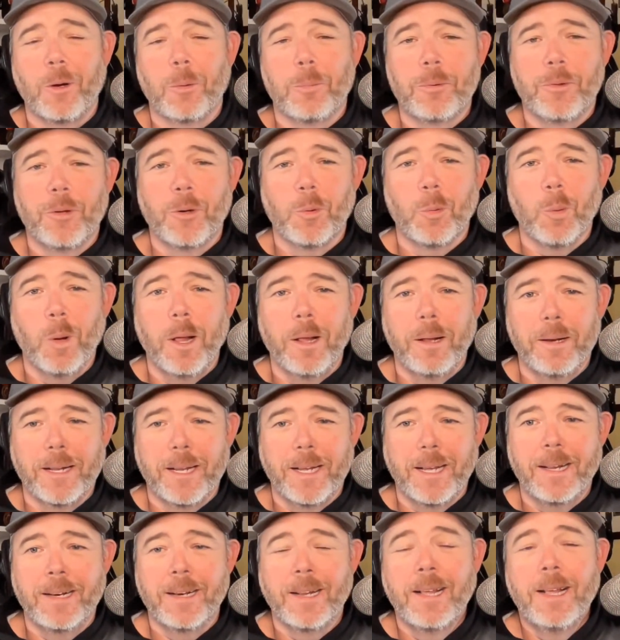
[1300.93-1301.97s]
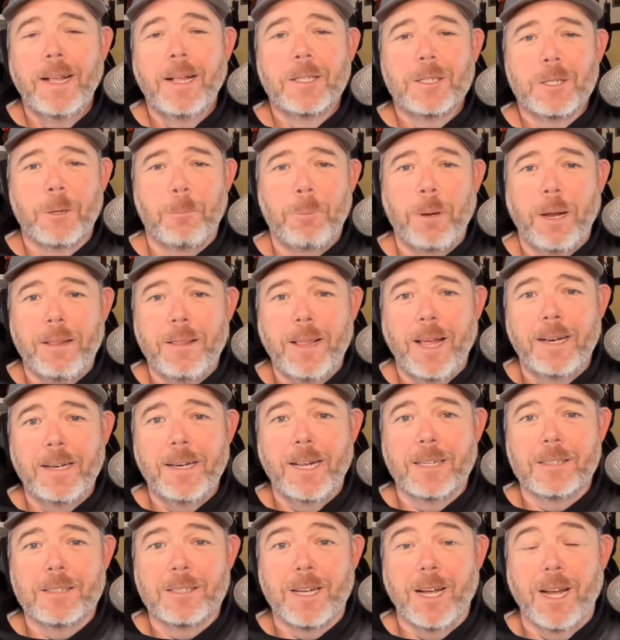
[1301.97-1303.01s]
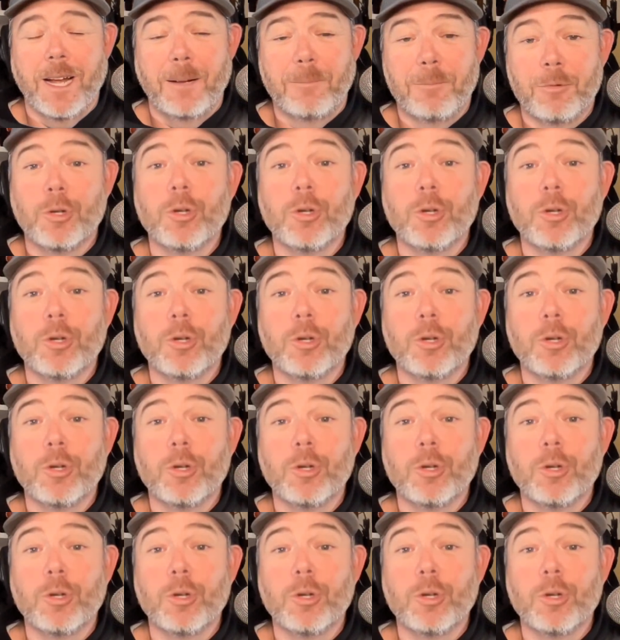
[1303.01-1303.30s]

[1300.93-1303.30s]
open their wallet again to pay that next guy.